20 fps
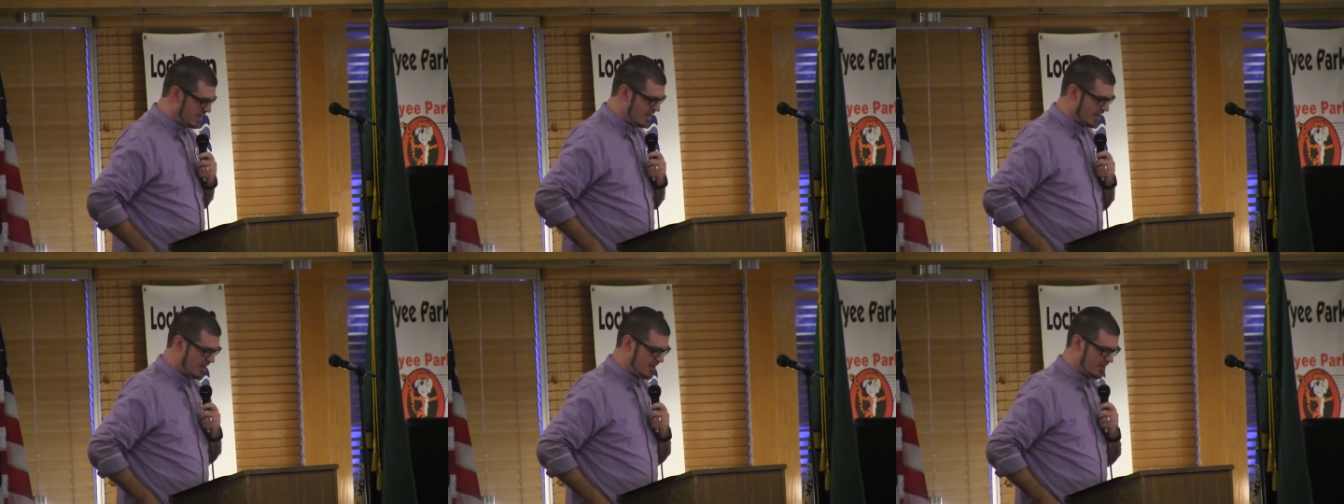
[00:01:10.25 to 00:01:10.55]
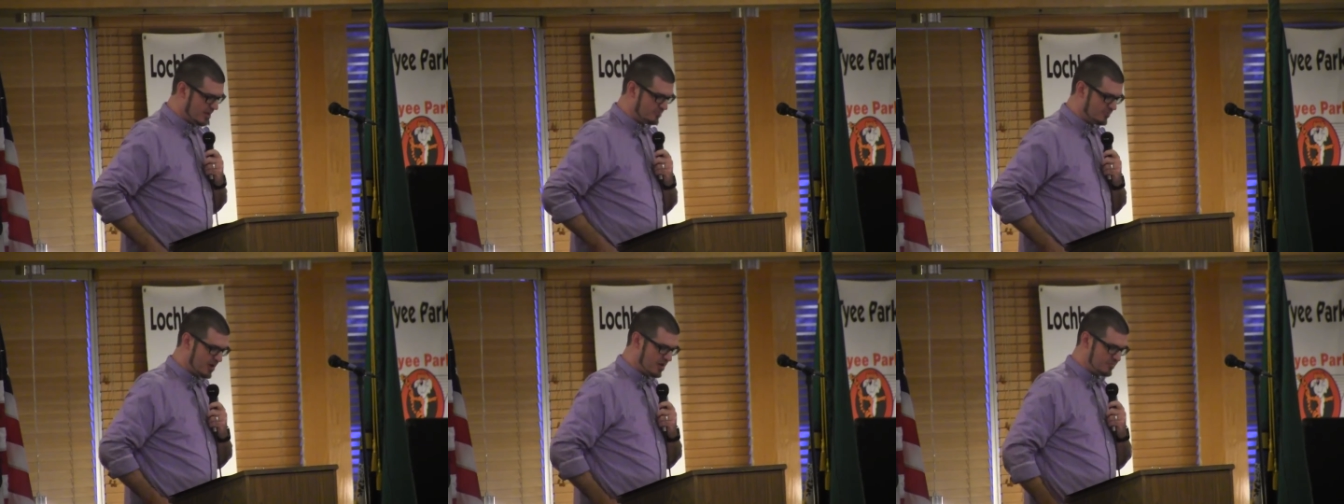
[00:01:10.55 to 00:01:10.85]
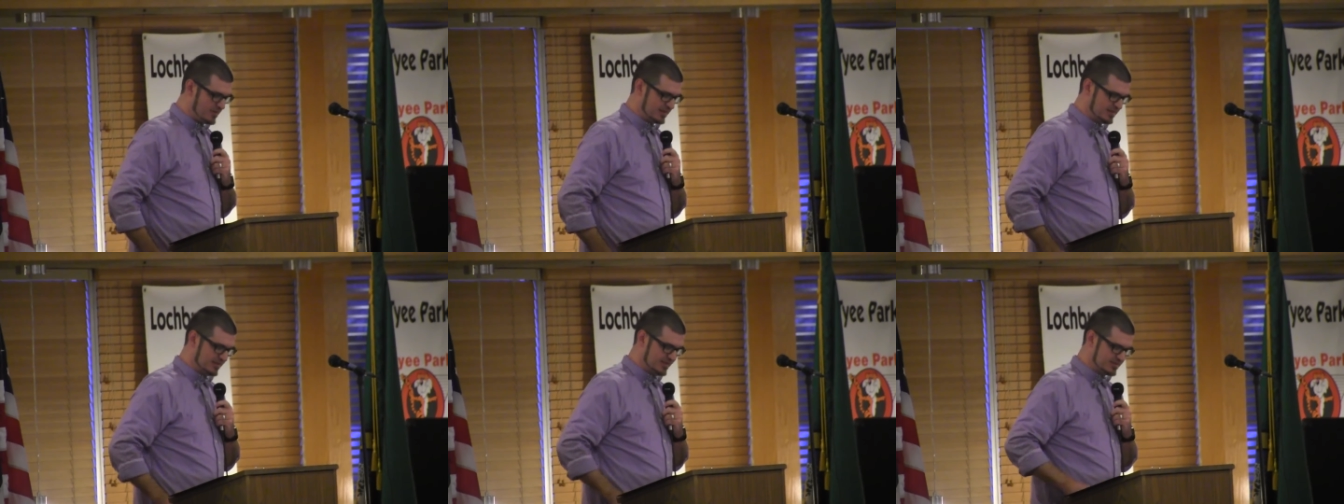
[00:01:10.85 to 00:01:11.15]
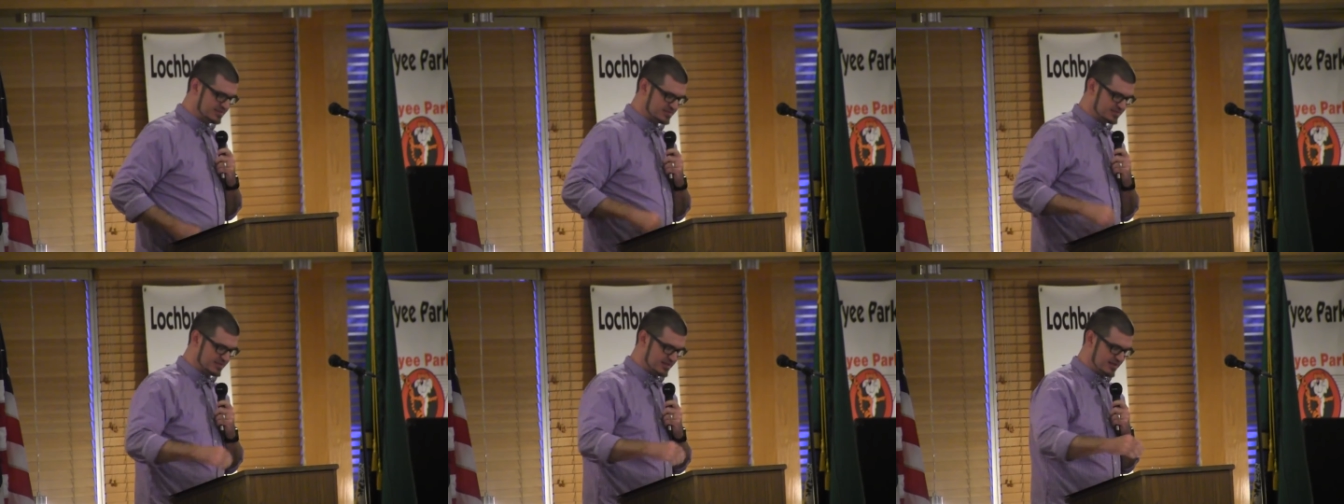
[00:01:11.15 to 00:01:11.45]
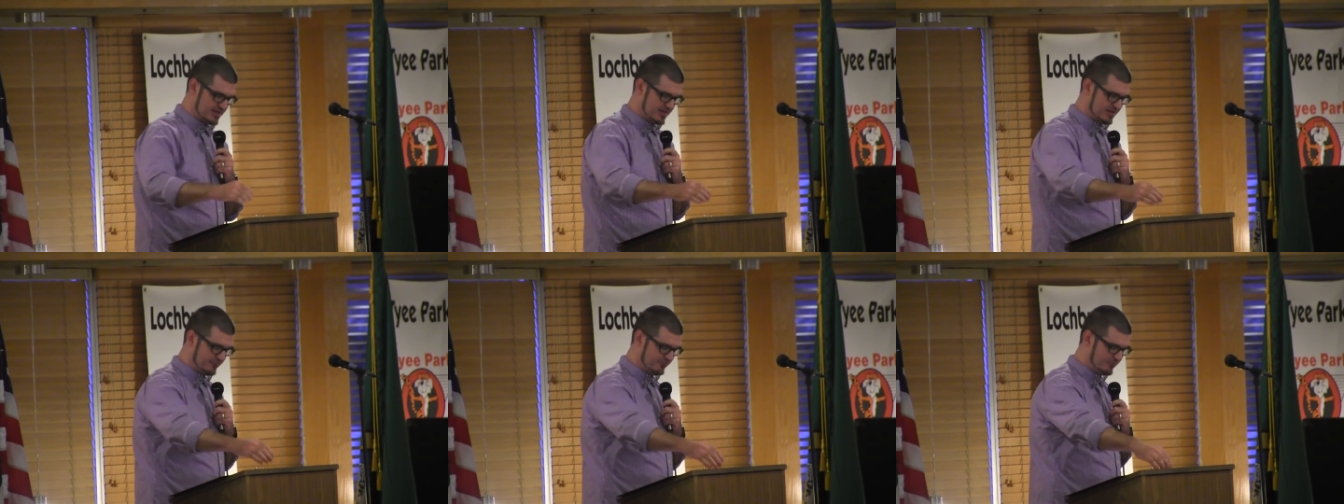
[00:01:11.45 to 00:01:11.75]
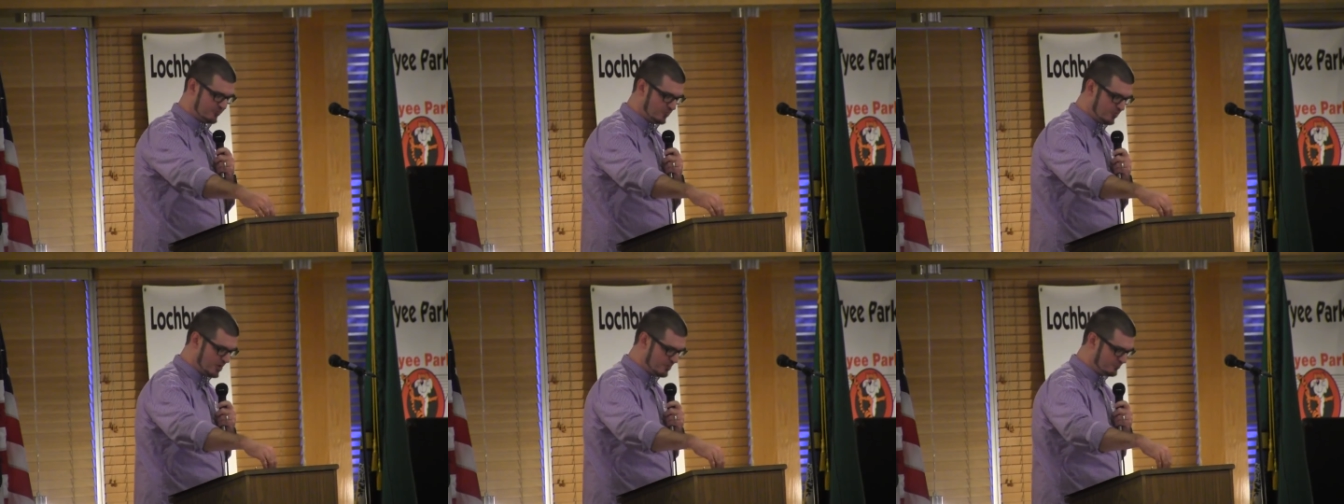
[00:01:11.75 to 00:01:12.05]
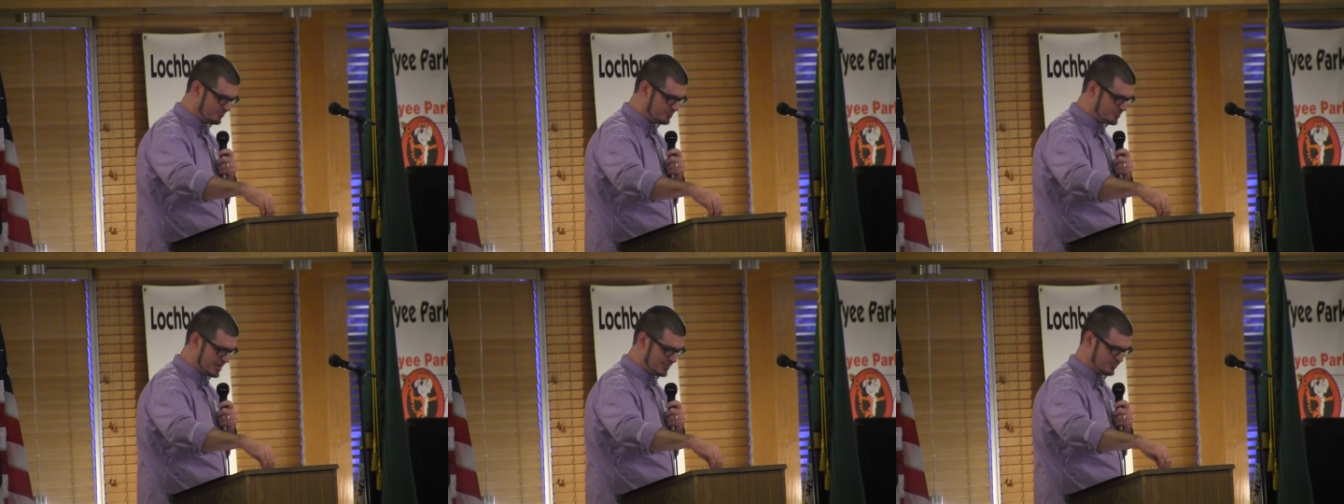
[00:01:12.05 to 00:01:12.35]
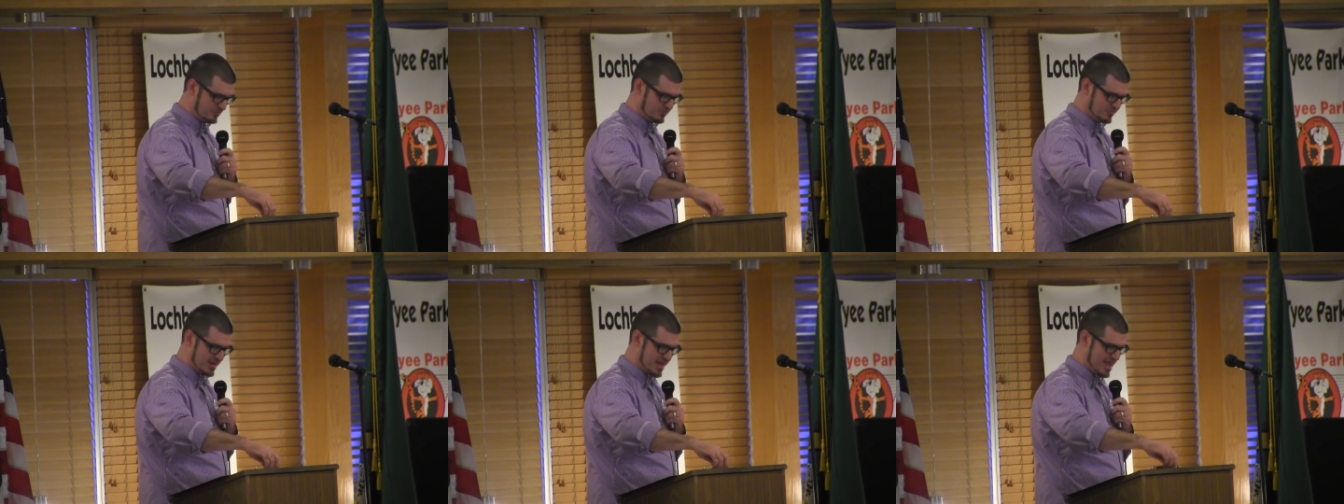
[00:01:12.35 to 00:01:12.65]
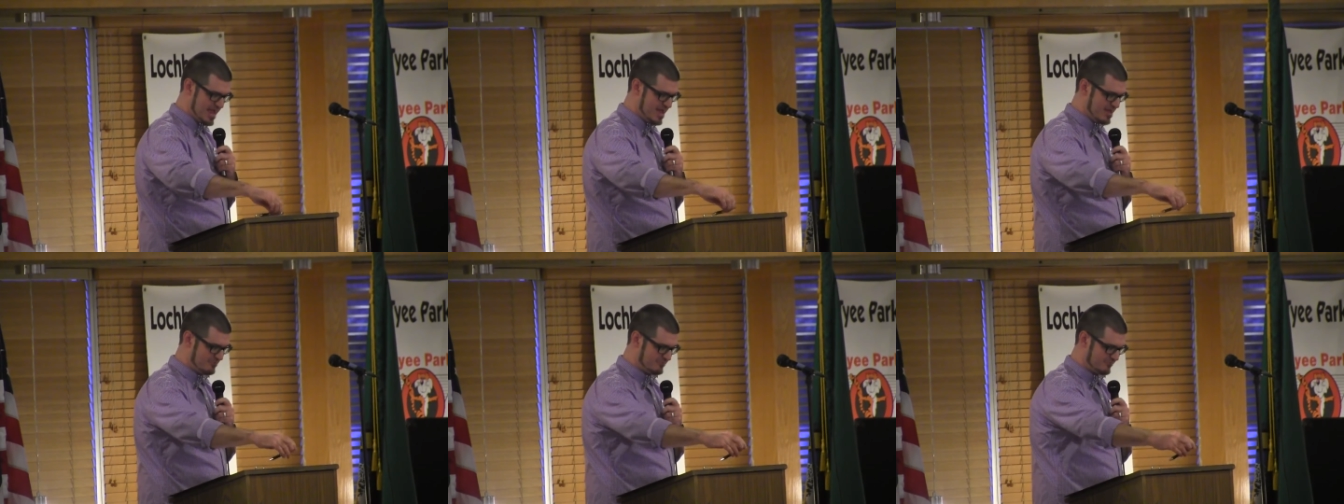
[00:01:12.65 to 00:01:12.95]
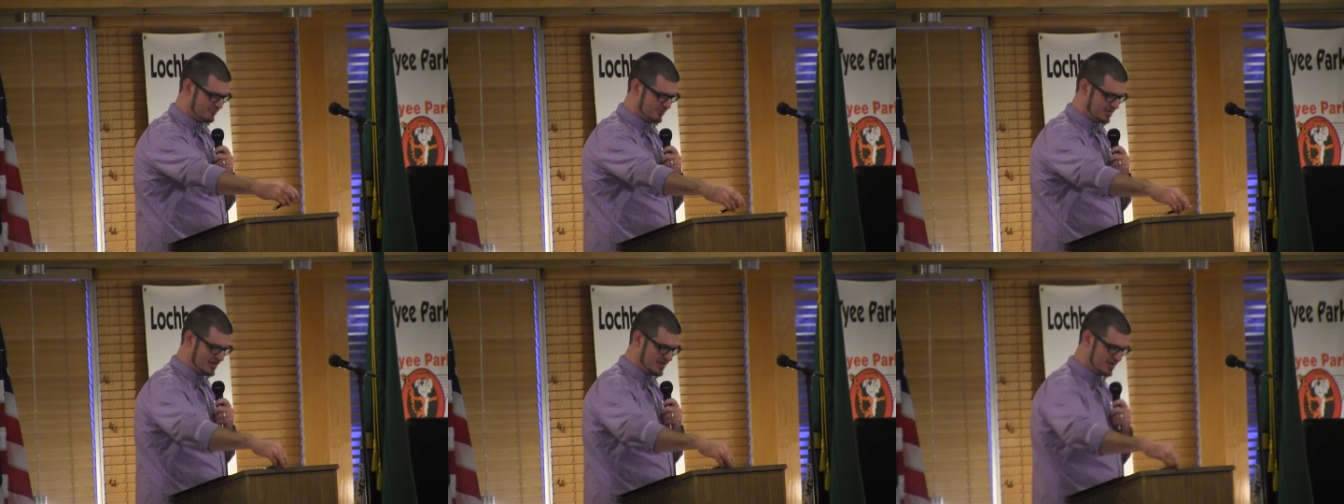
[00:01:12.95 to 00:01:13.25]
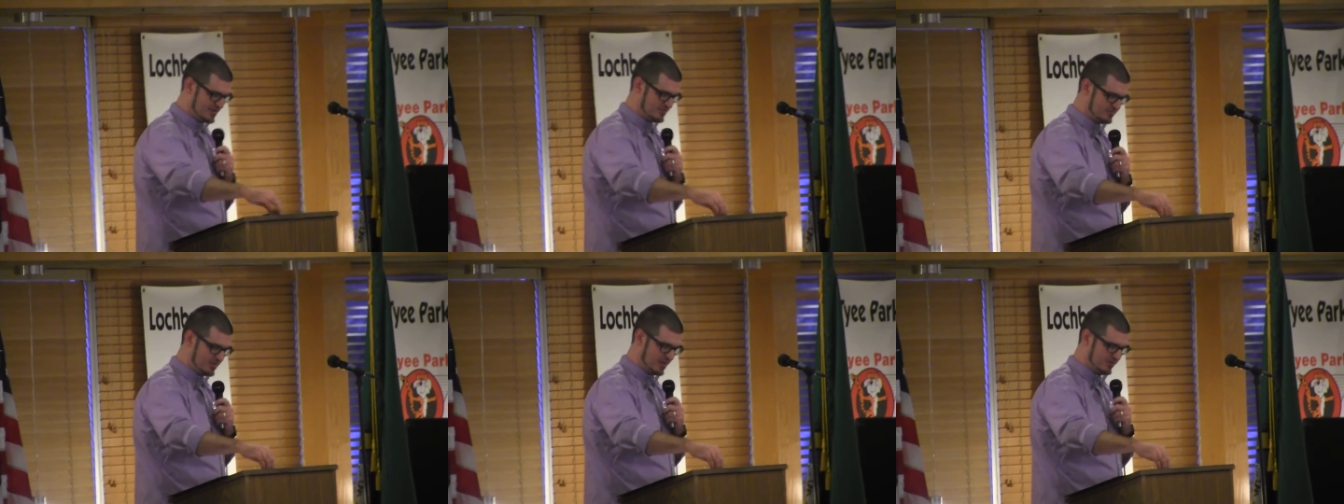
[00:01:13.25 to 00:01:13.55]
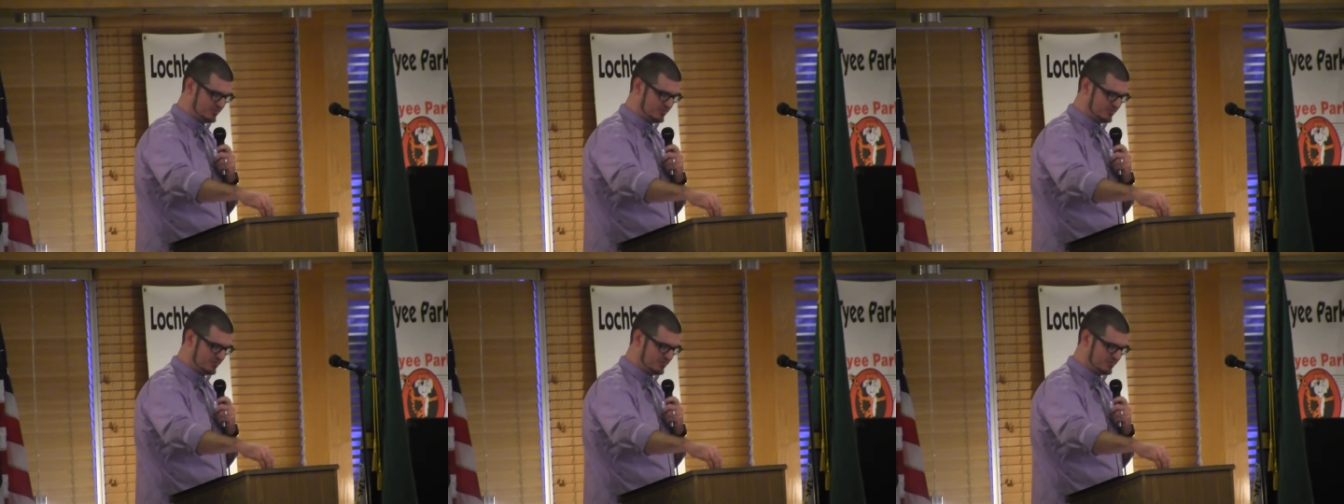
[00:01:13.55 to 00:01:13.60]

Um, on my list uh, of, of people we have, um,